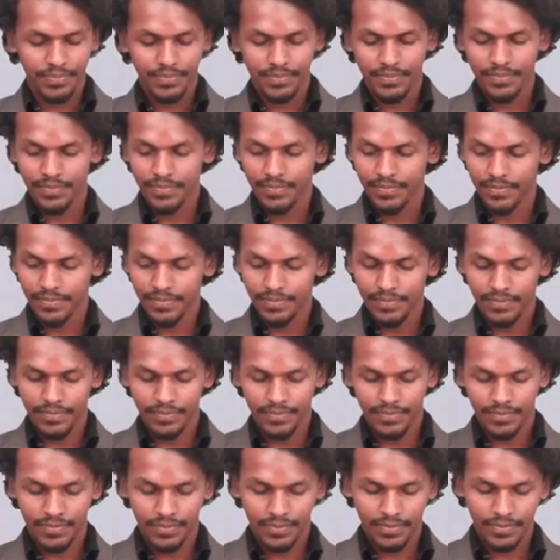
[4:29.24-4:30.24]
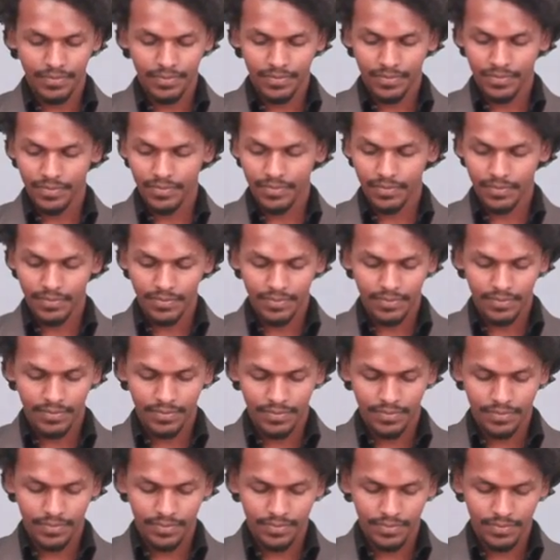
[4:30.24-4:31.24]

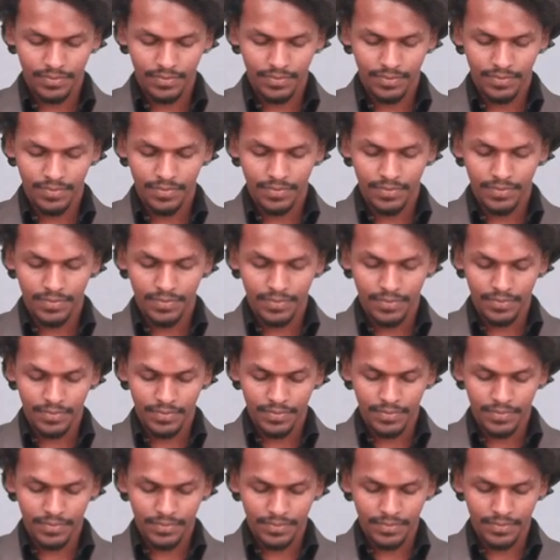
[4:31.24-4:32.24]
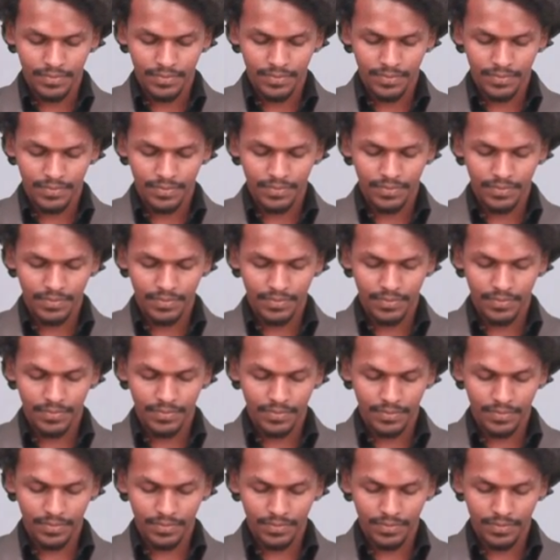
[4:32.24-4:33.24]

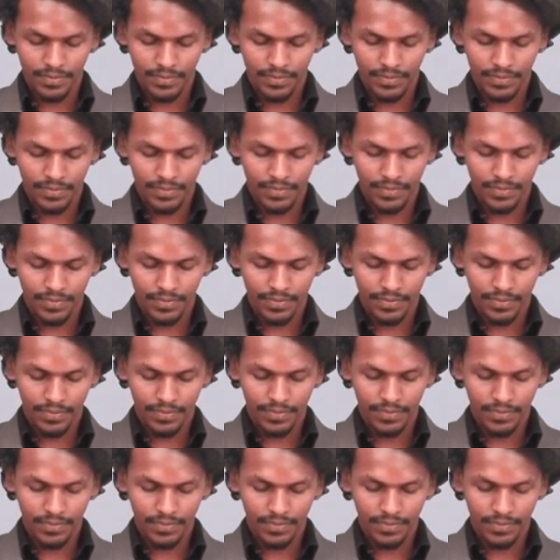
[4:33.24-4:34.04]
Nothing is said.